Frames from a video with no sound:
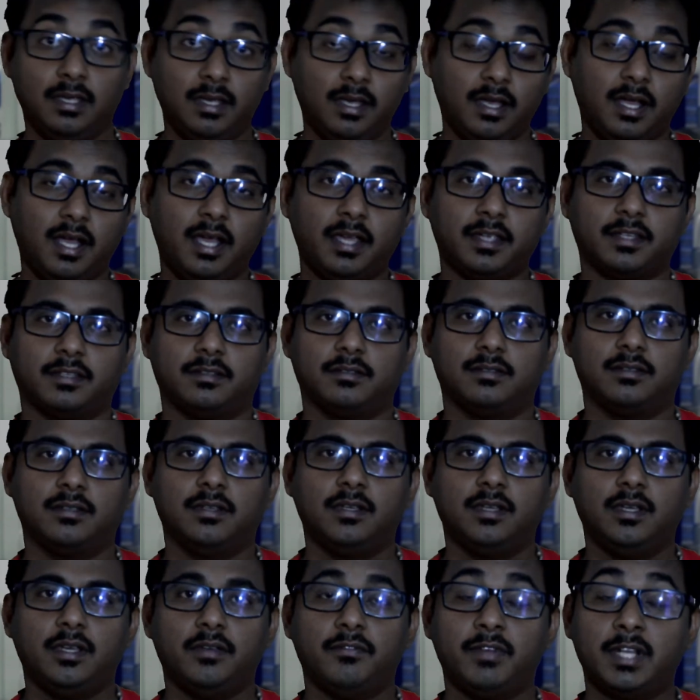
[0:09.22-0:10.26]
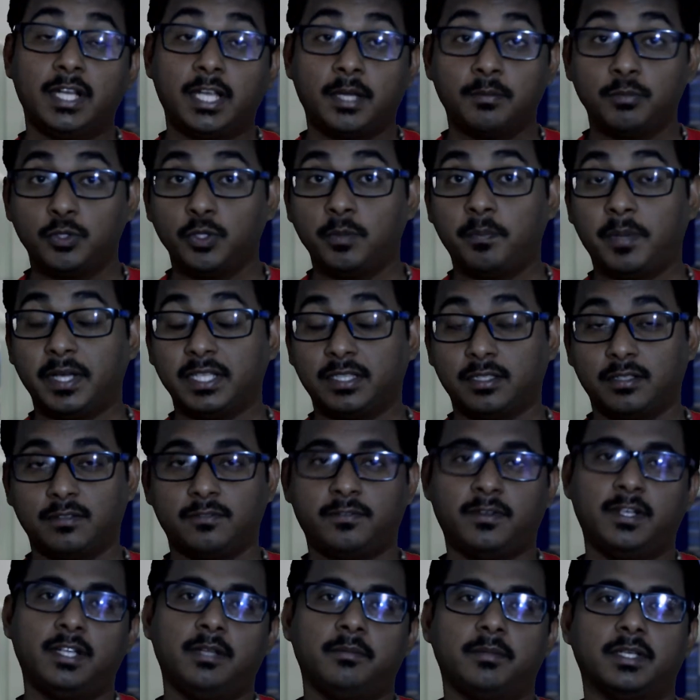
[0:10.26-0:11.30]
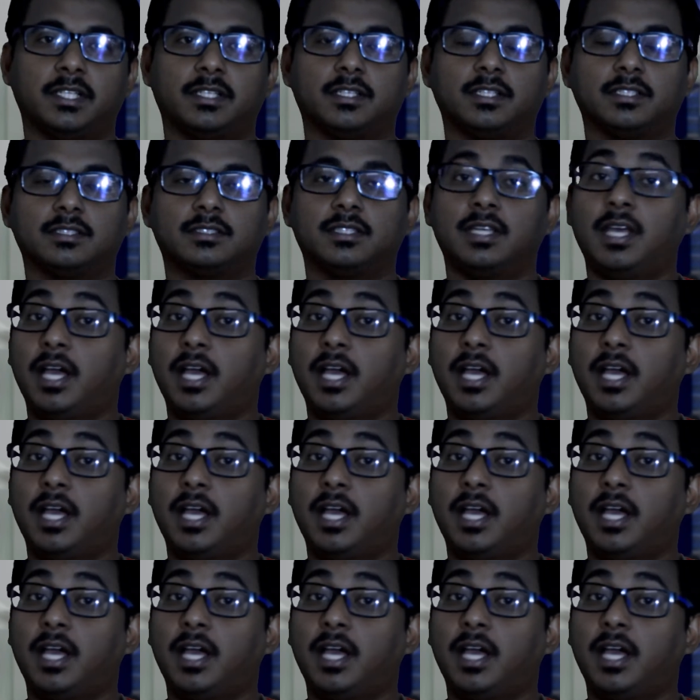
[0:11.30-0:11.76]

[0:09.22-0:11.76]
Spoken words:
Hi, welcome to Python Fundamentals.